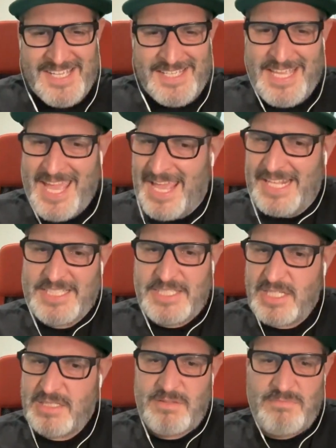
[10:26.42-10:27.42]
it's
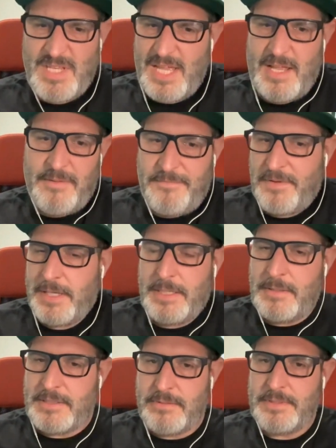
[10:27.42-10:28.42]
just,
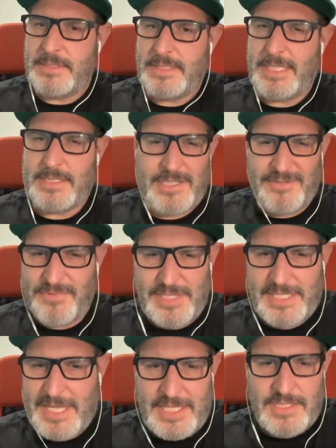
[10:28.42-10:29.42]
fine, as long as the kids don't
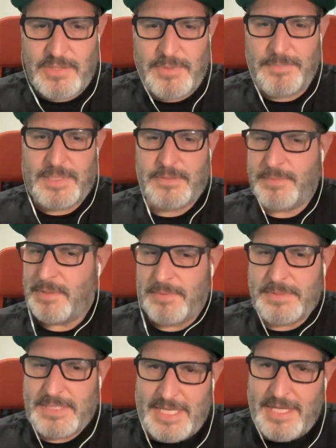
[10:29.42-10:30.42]
really get into it because we don't
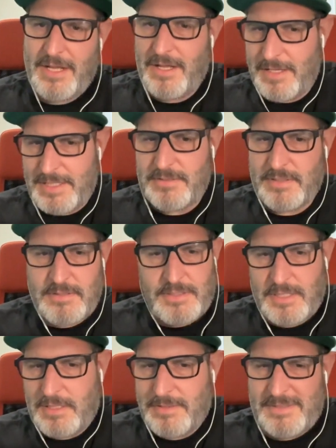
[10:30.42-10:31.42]
want them to get high.
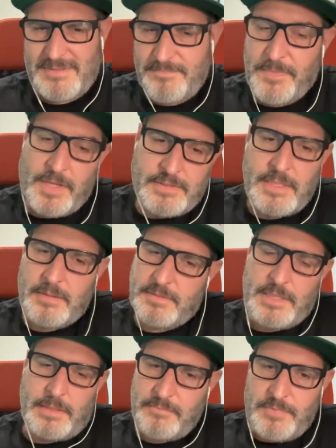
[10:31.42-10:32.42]
And you know, I was like,
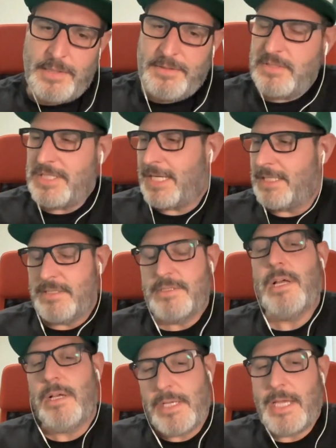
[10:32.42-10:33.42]
rather than challenge,
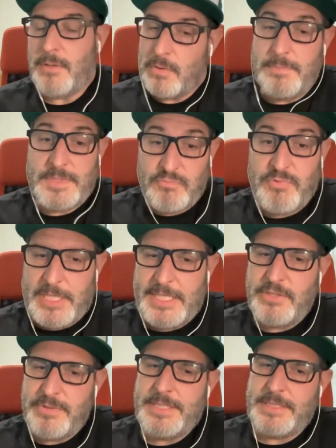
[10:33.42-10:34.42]
it's like, okay, cool, I'm just
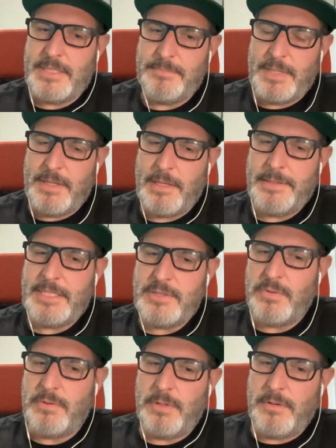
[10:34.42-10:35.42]
really interested. But they
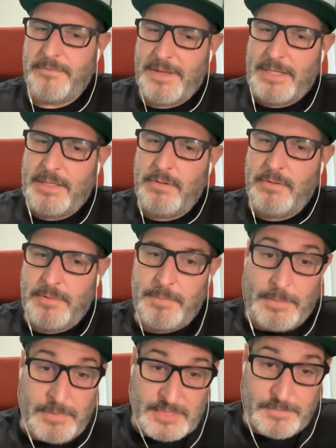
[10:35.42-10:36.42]
saw a lot of value,
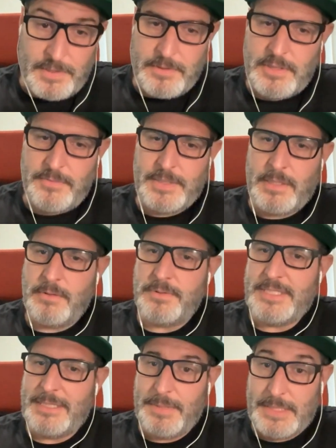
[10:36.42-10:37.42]
the people I spoke to, in the
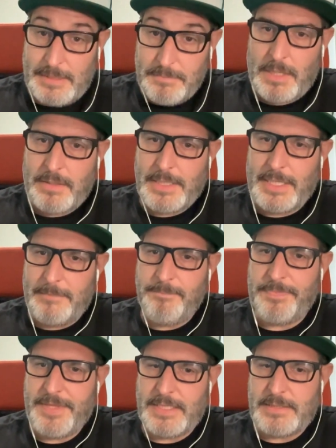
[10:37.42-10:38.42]
whole CBD market
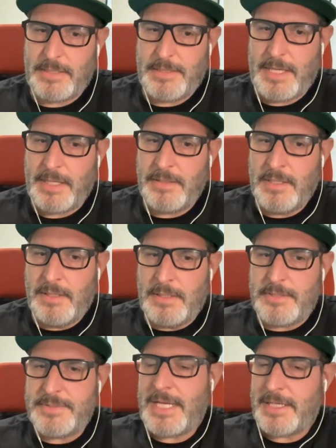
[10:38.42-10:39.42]
and things like that.
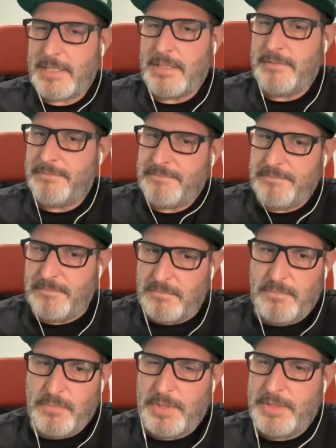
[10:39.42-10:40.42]
So is that kind of
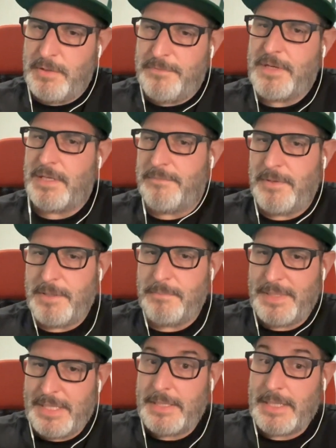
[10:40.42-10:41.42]
what you've kind of
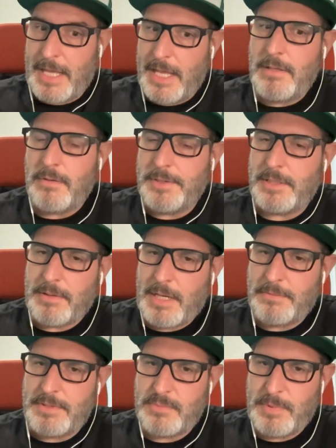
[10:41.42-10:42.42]
heard being there on the
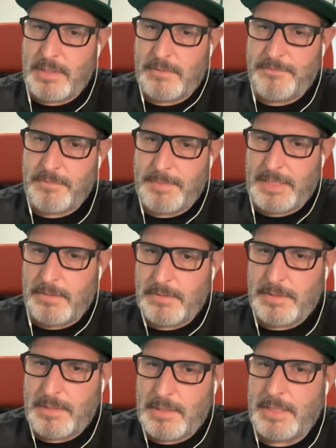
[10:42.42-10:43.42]
ground as well for a bit
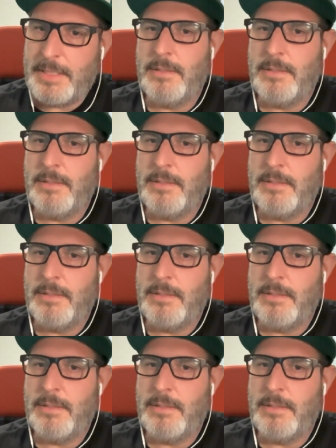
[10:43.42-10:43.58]
longer than I?